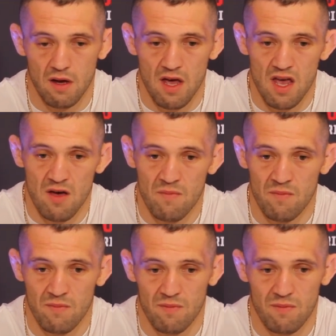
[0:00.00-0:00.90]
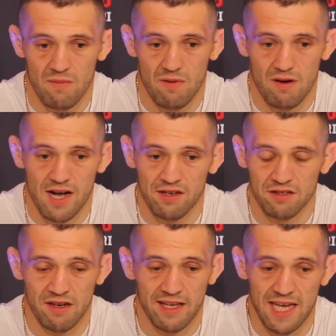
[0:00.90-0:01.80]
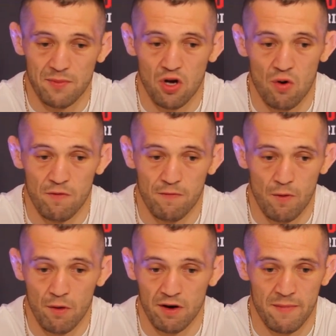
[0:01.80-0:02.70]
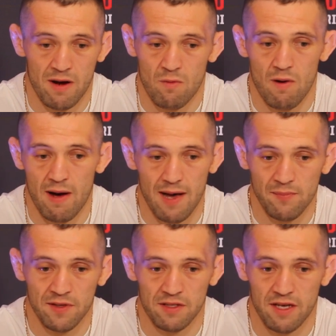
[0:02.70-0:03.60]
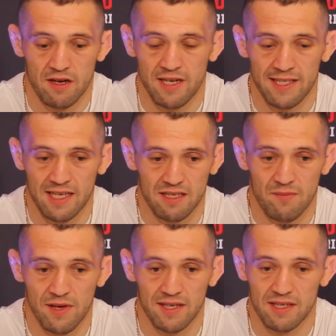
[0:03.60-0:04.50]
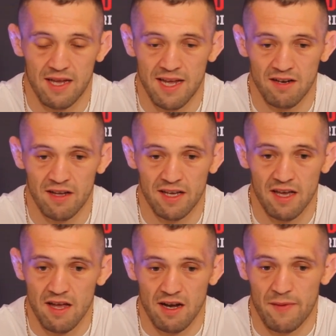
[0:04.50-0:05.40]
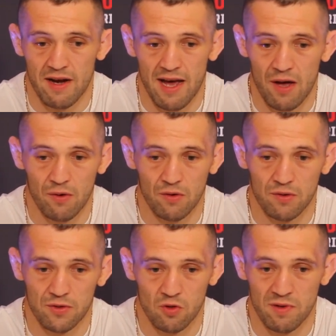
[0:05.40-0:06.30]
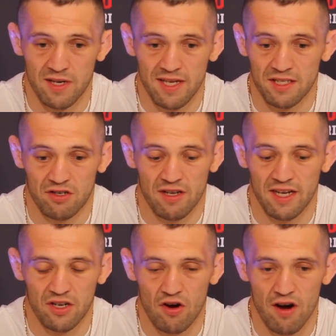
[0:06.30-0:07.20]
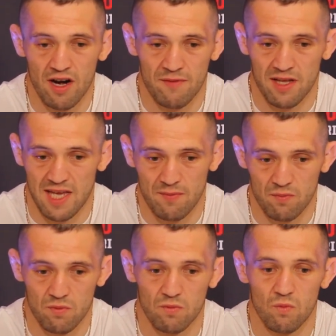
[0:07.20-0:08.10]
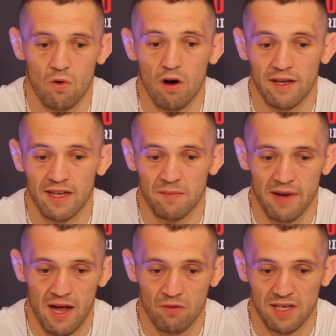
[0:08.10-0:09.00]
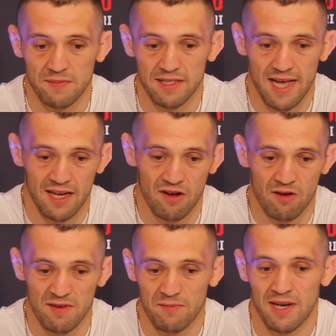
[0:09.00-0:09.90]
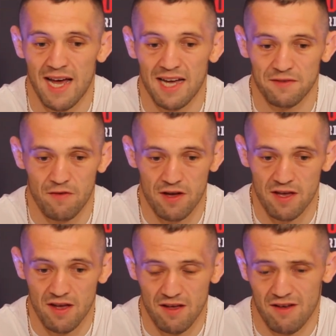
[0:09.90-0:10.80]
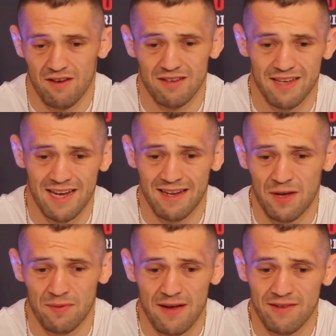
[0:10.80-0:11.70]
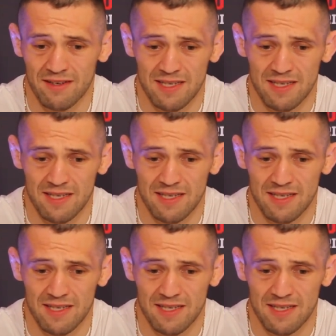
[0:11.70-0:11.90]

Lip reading: I just want to keep going forward no matter what happens. Like, I think that's the biggest thing. Like, no matter how good someone is, you're going to get tired. I want to keep walking him down, keep standing on me. In my last fight, I was getting hit with everything.